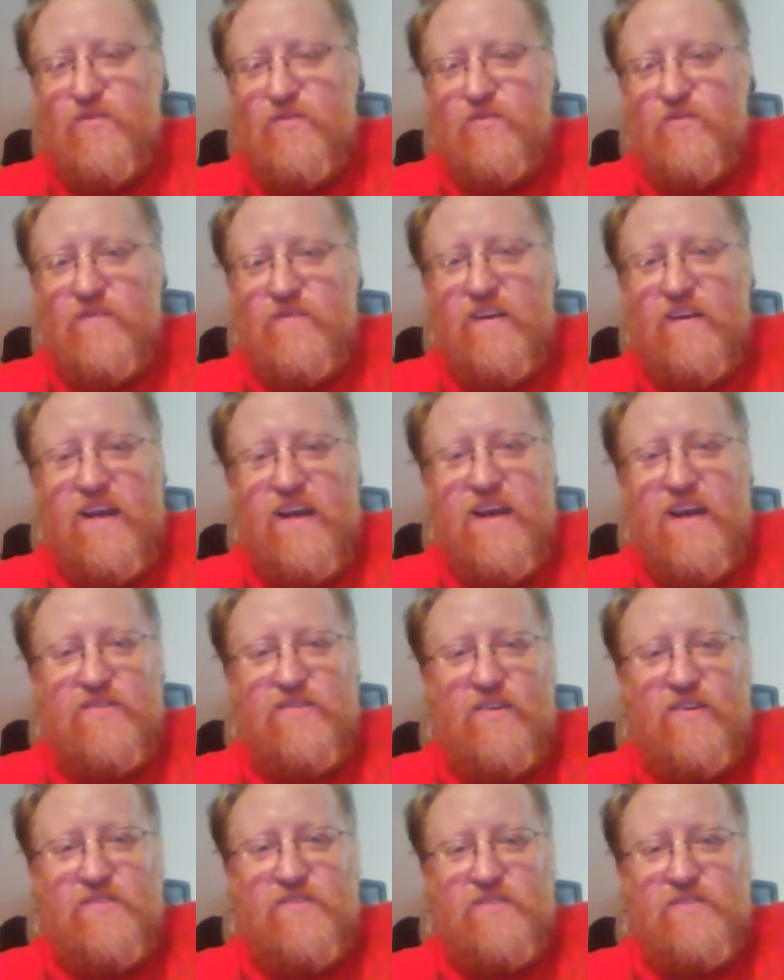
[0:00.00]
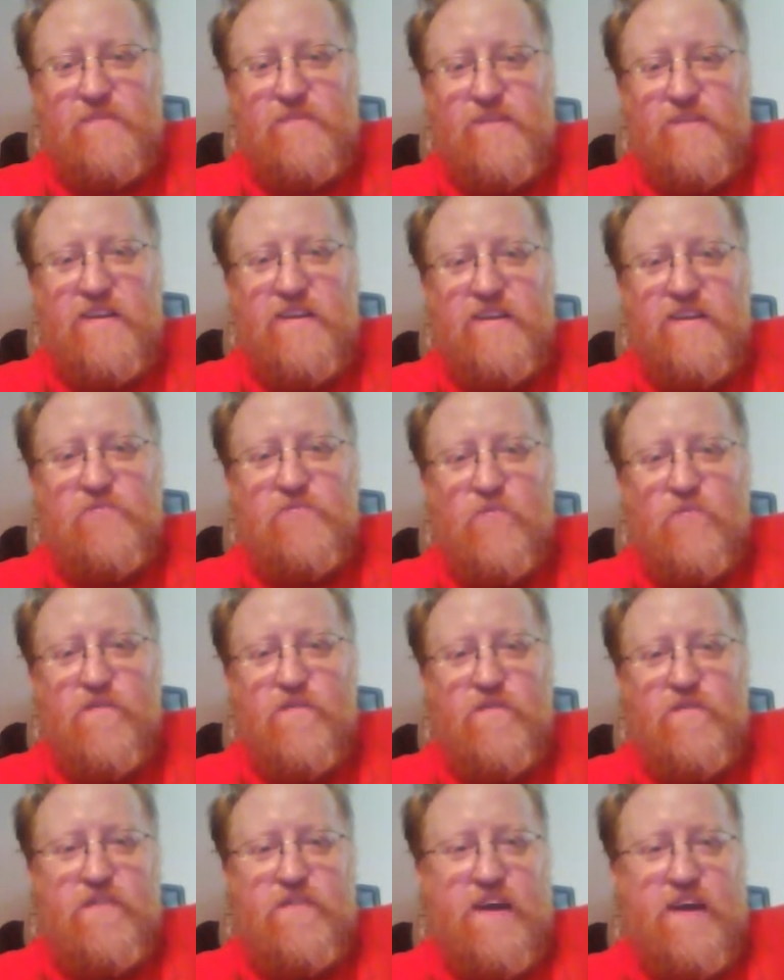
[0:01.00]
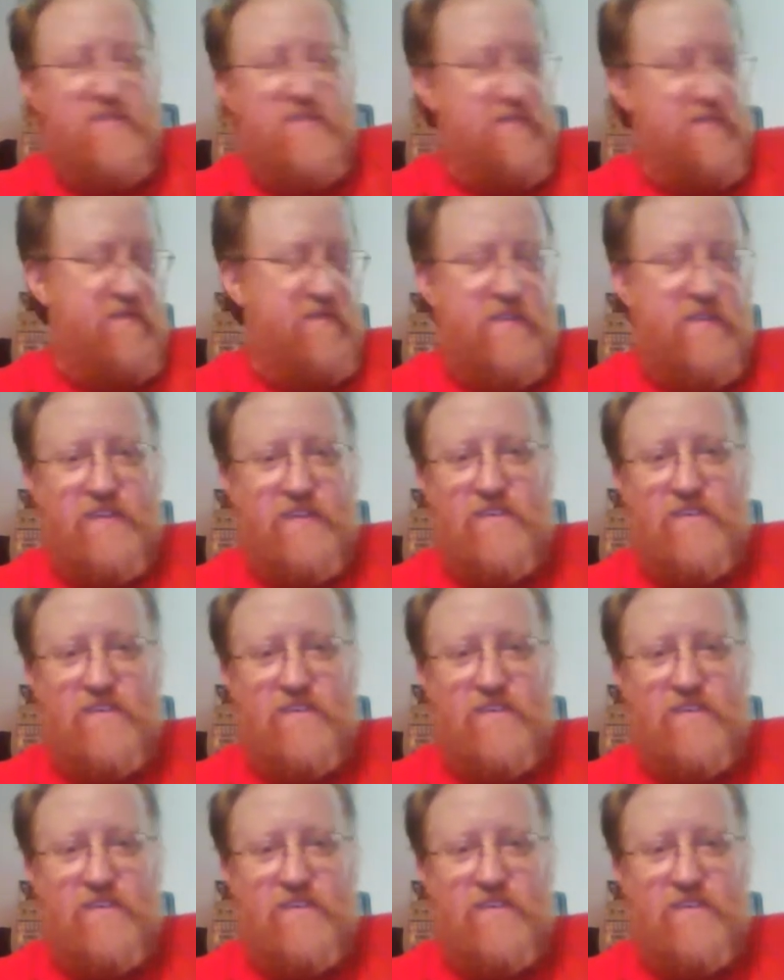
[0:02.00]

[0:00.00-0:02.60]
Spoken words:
So that guy's awesome, and he's worth a thousand